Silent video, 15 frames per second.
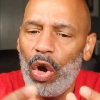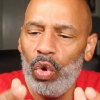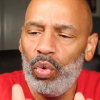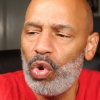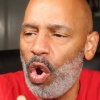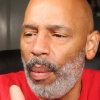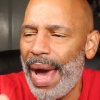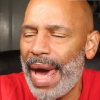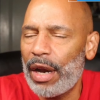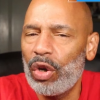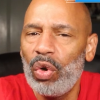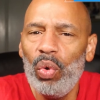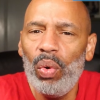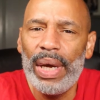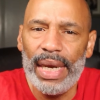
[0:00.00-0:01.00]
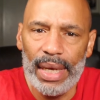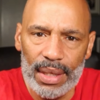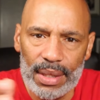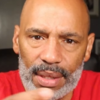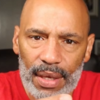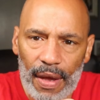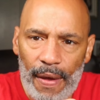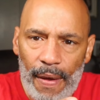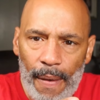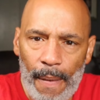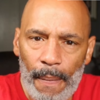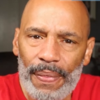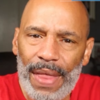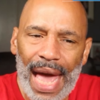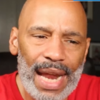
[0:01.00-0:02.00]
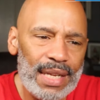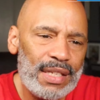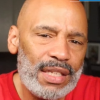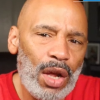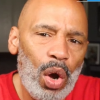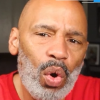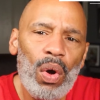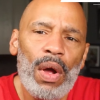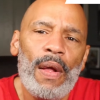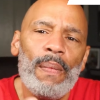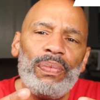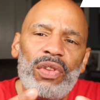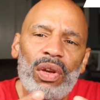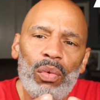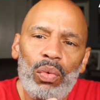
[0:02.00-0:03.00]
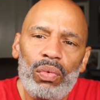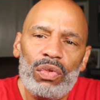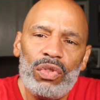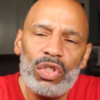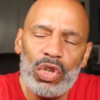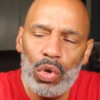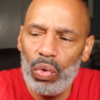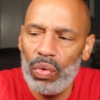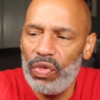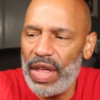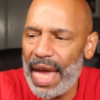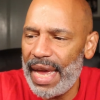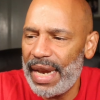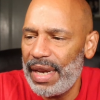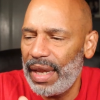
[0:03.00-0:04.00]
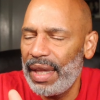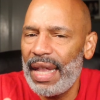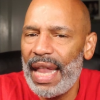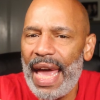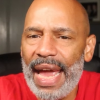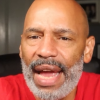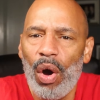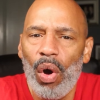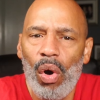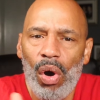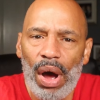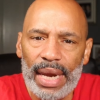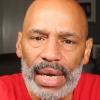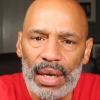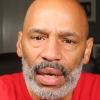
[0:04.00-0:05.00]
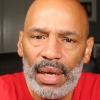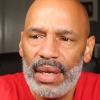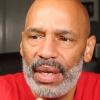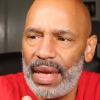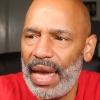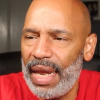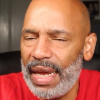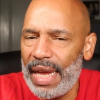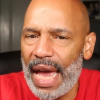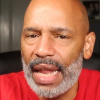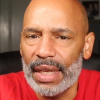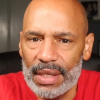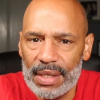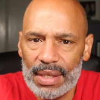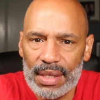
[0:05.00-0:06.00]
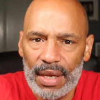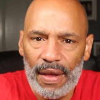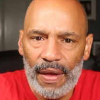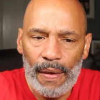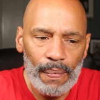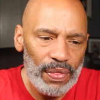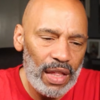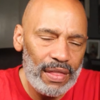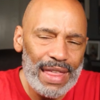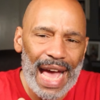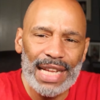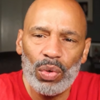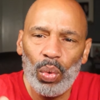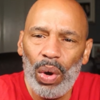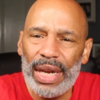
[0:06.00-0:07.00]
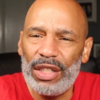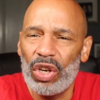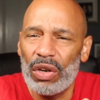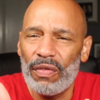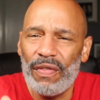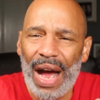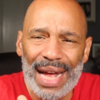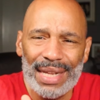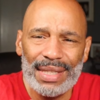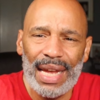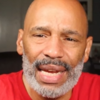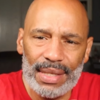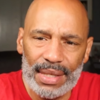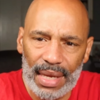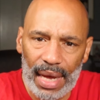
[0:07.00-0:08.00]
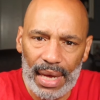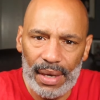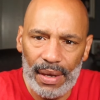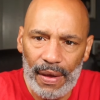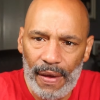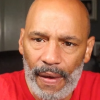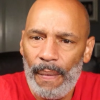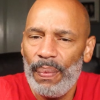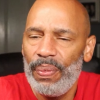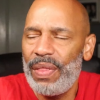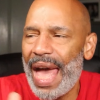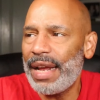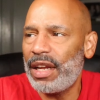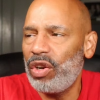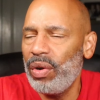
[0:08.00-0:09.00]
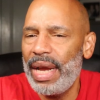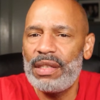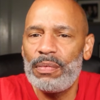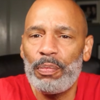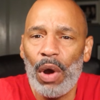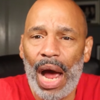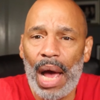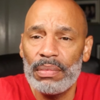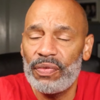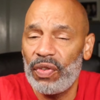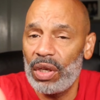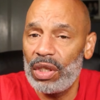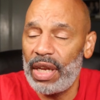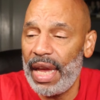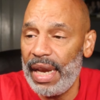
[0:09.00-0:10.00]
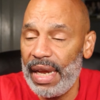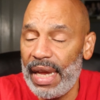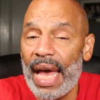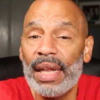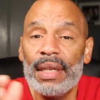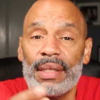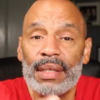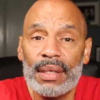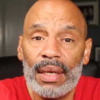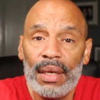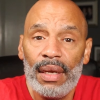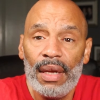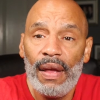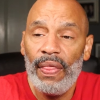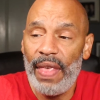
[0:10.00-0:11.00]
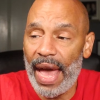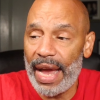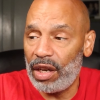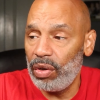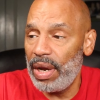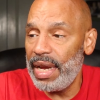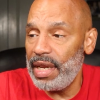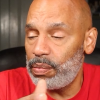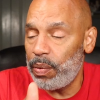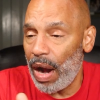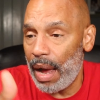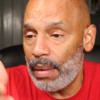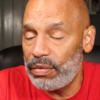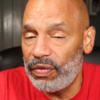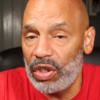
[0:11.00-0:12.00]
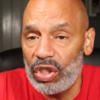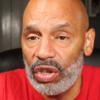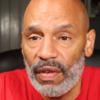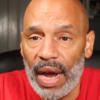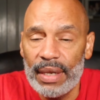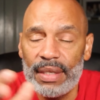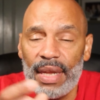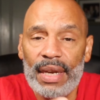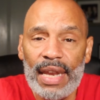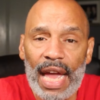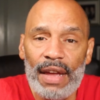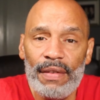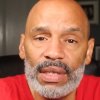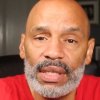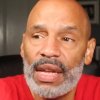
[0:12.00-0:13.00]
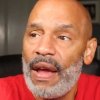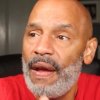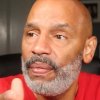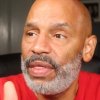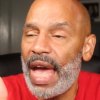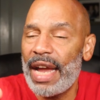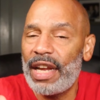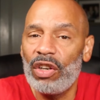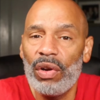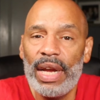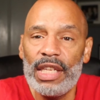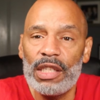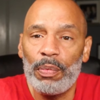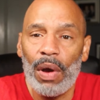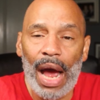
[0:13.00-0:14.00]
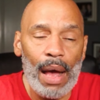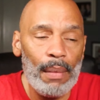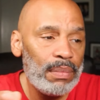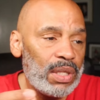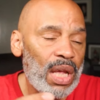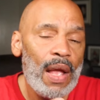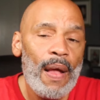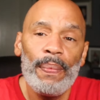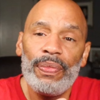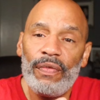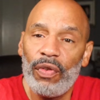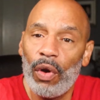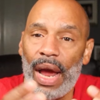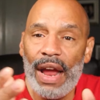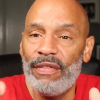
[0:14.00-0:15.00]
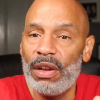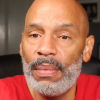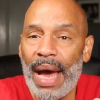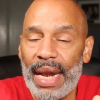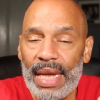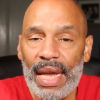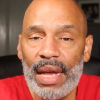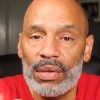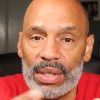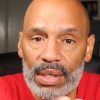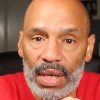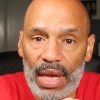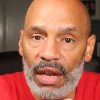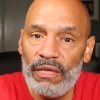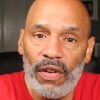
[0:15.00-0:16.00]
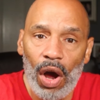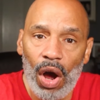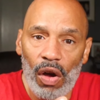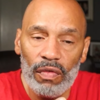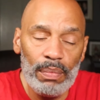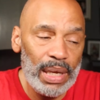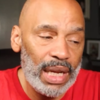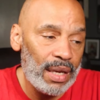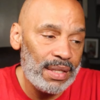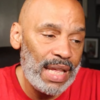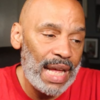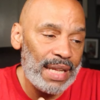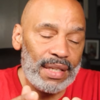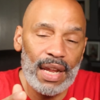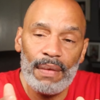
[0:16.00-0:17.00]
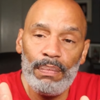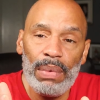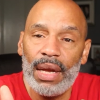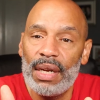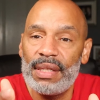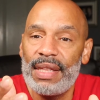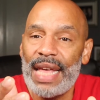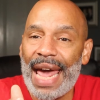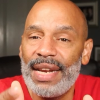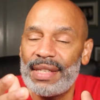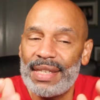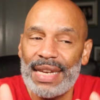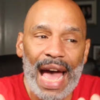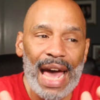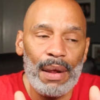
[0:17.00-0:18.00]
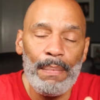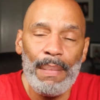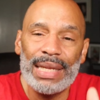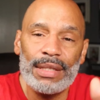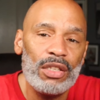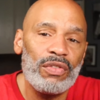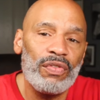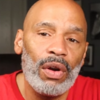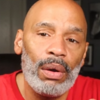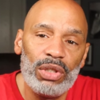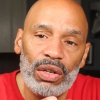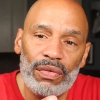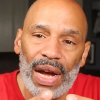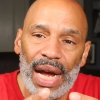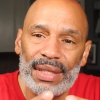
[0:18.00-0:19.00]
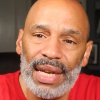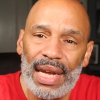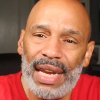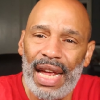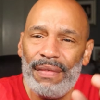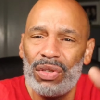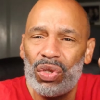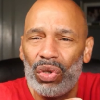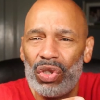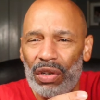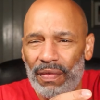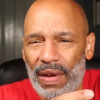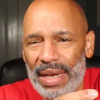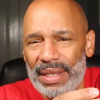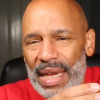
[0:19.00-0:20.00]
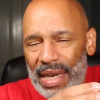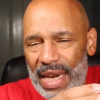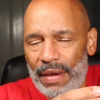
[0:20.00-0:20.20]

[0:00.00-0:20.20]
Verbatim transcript: who no matter who it is. That is so to to then lay on Kenny Ellis that that's what Gervonta said. That creates problems for Kenny Ellis. That creates problems for Gervonta Davis. That creates problems for everybody else involved because that's because that is not a message from Gervonta Davis or Gervonta